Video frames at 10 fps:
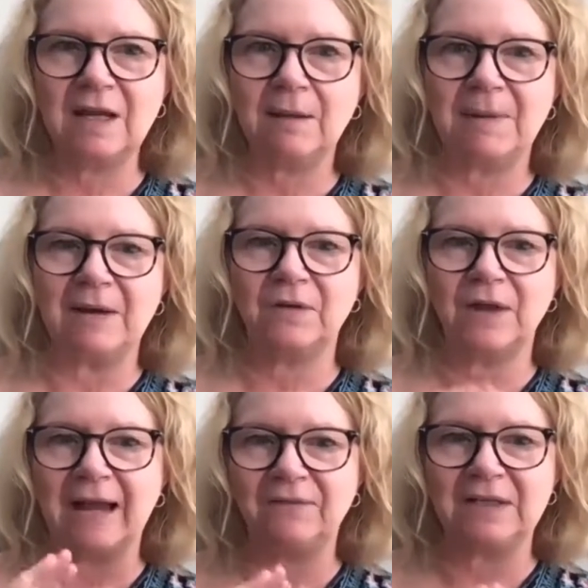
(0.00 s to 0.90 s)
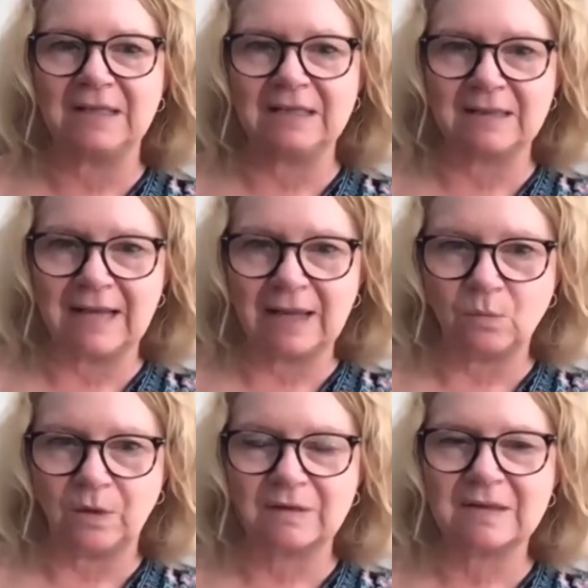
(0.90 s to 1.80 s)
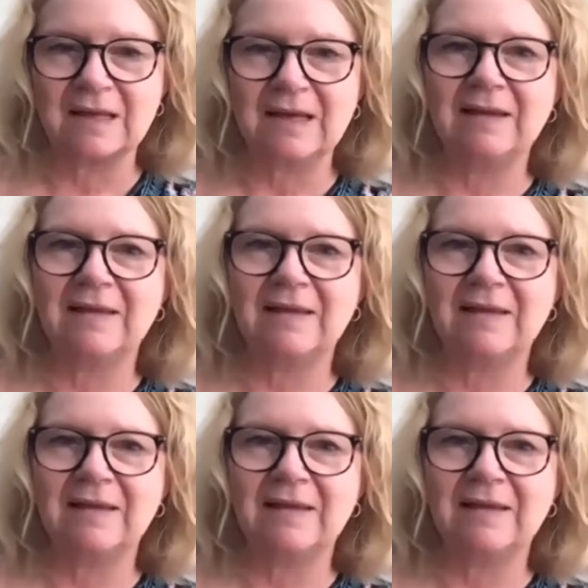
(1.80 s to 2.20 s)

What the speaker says: think about having these networks